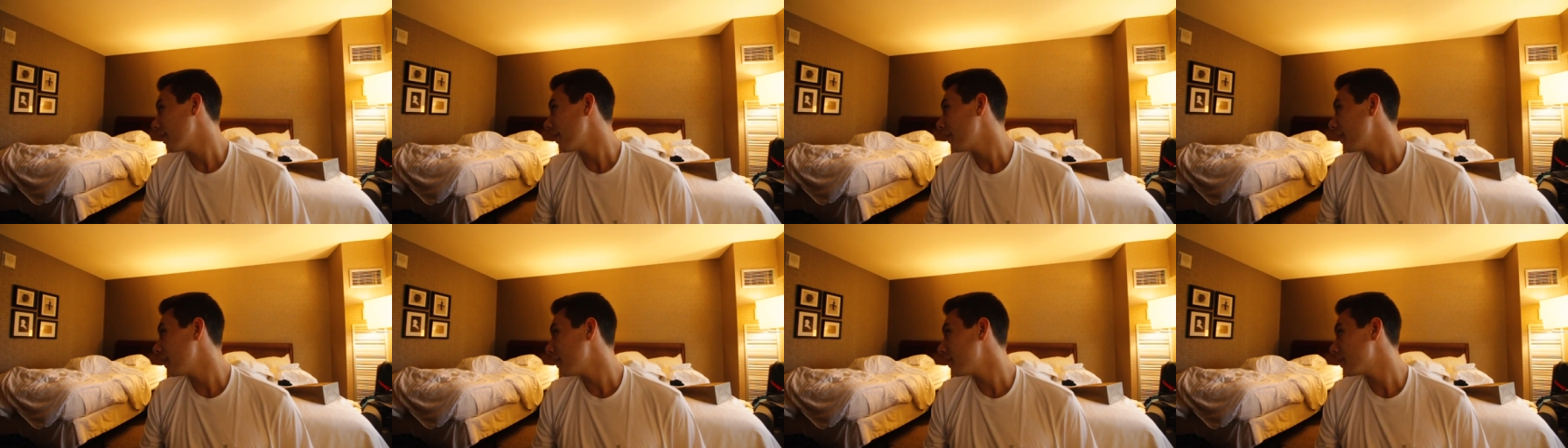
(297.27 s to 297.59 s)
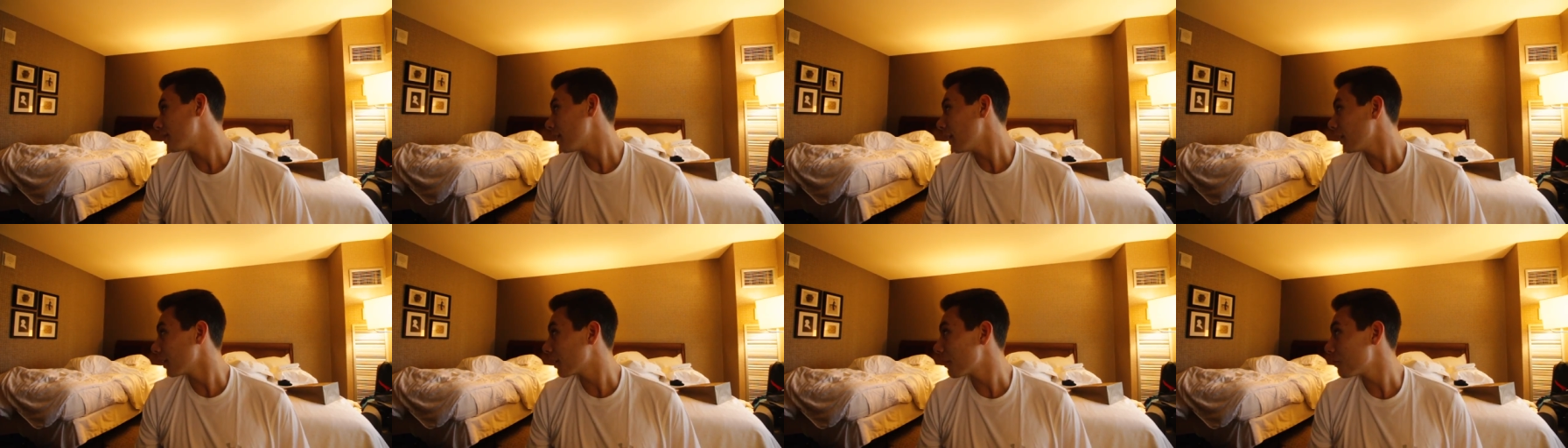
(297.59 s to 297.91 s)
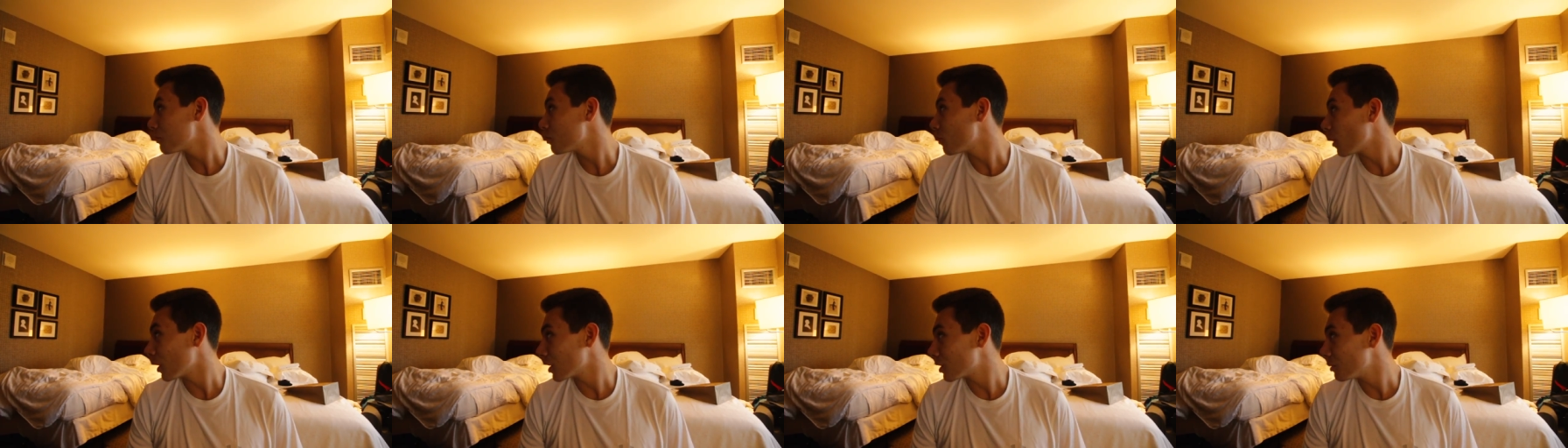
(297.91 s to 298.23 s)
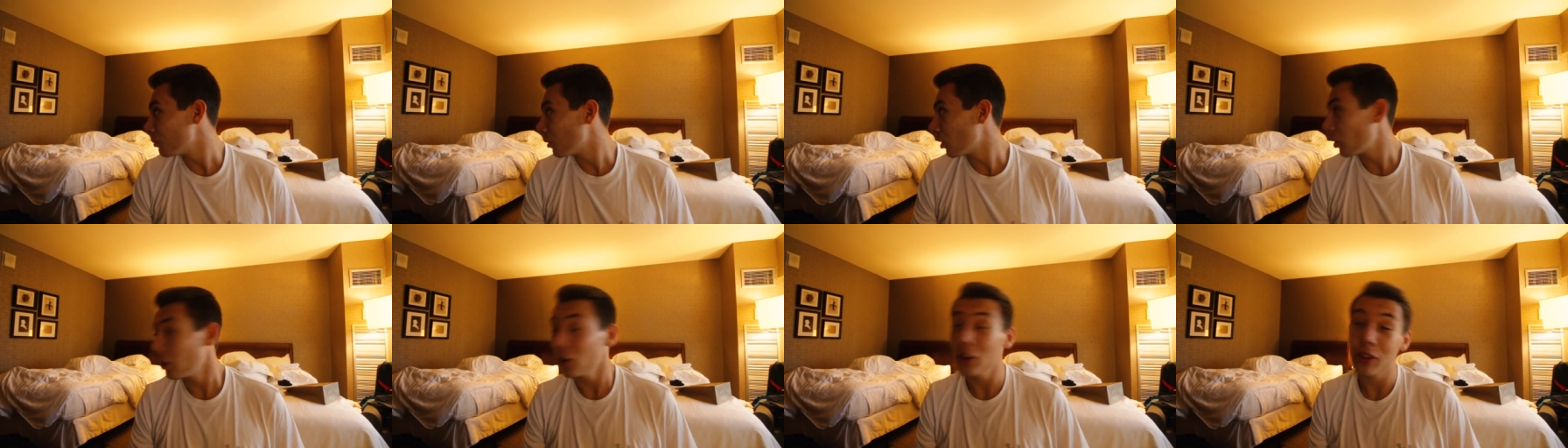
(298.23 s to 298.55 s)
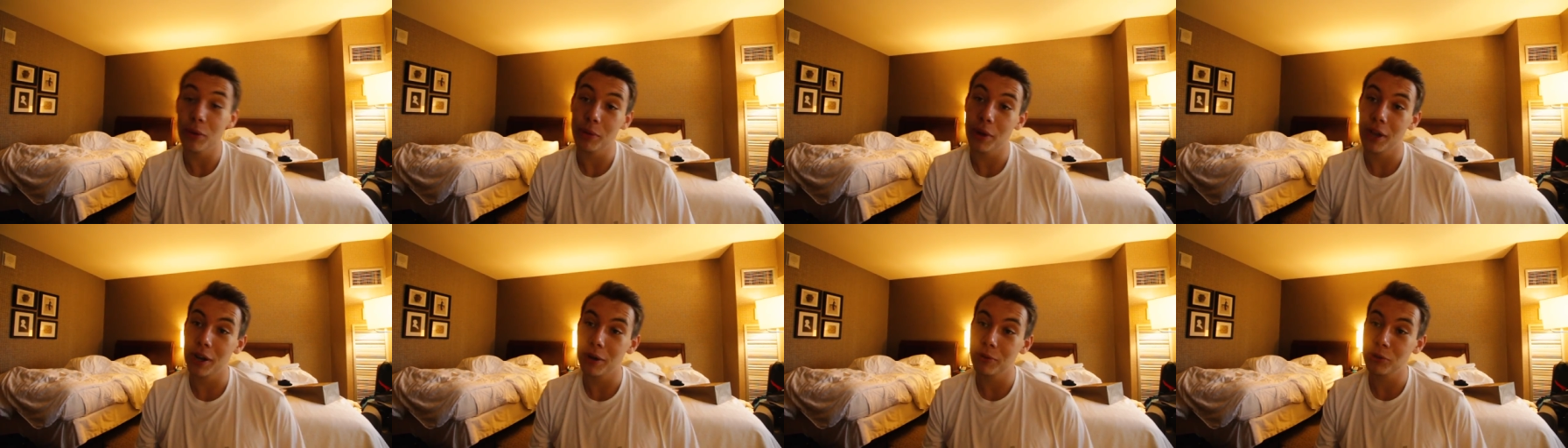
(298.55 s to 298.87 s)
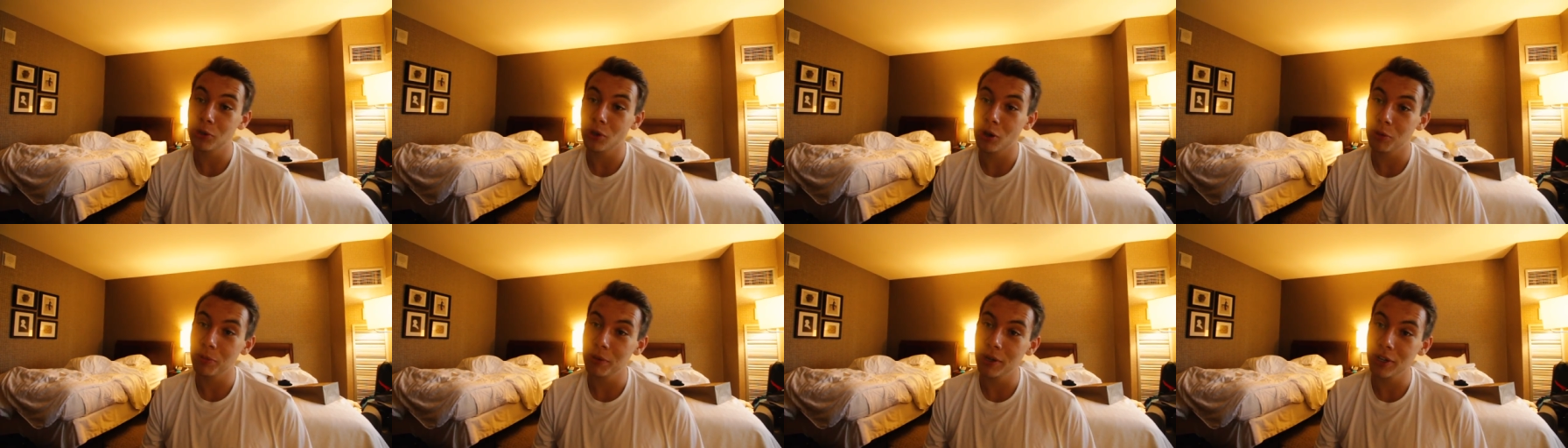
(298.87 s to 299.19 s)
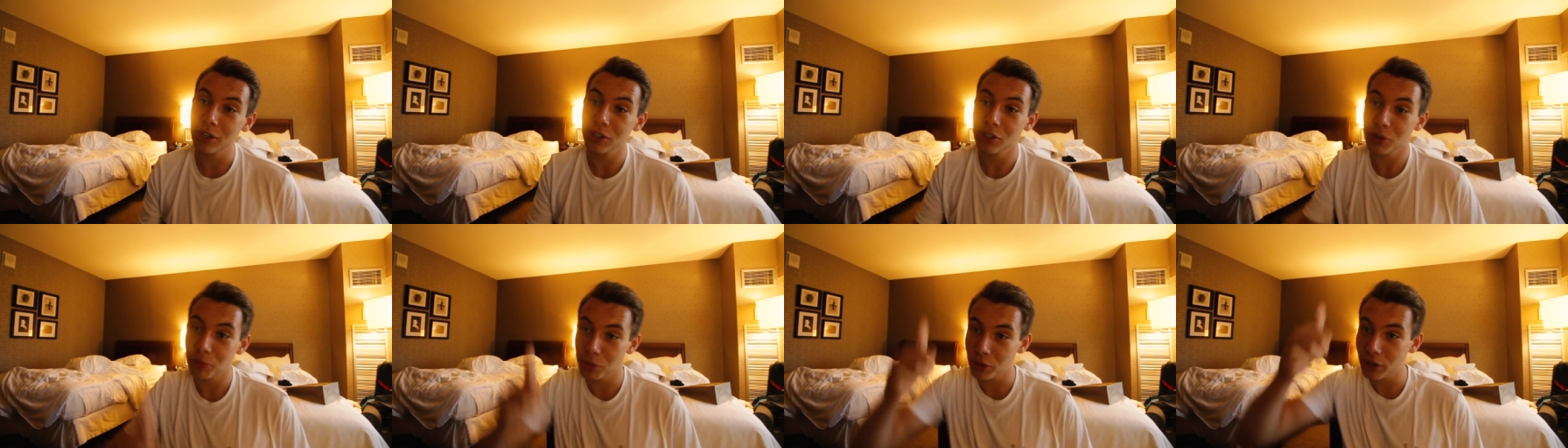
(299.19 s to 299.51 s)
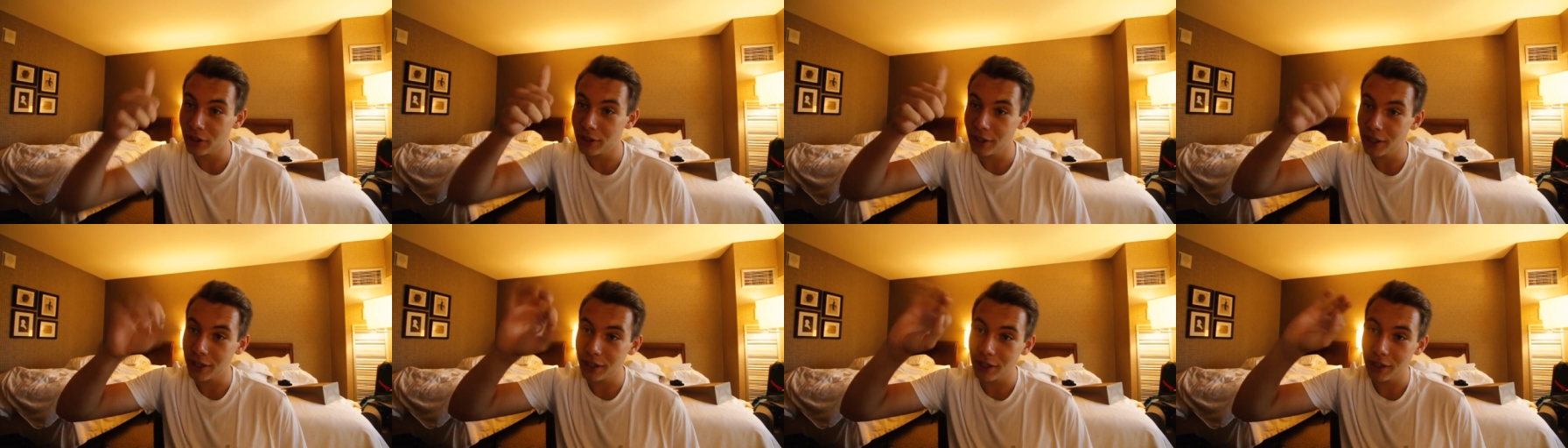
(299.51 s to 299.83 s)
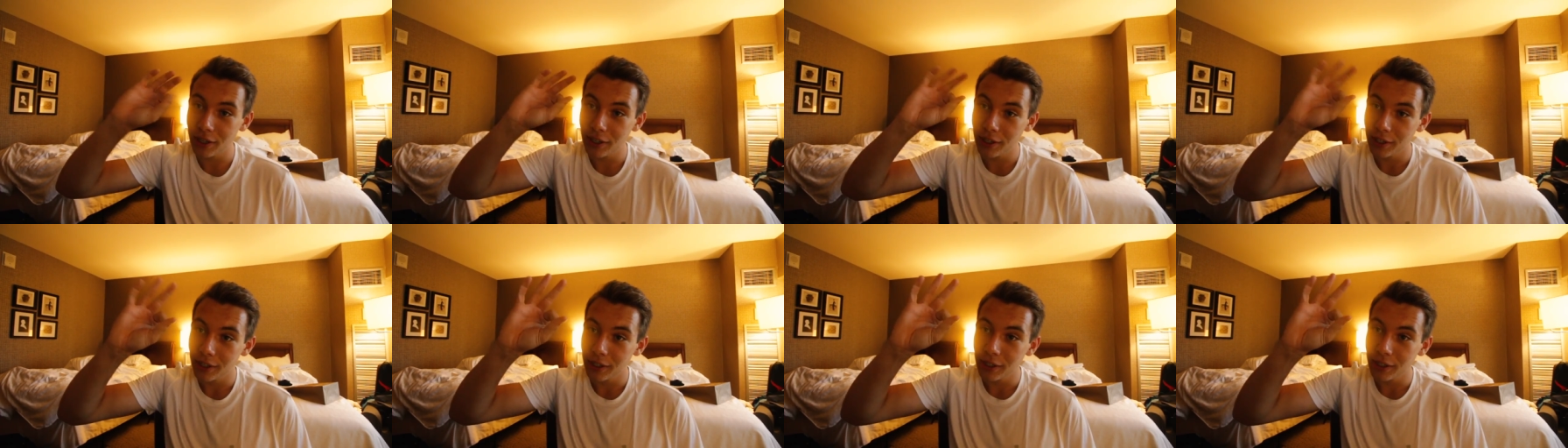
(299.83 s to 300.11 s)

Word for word: And then Tyler comes back tomorrow, and then we head up to Alpena. So pretty lit.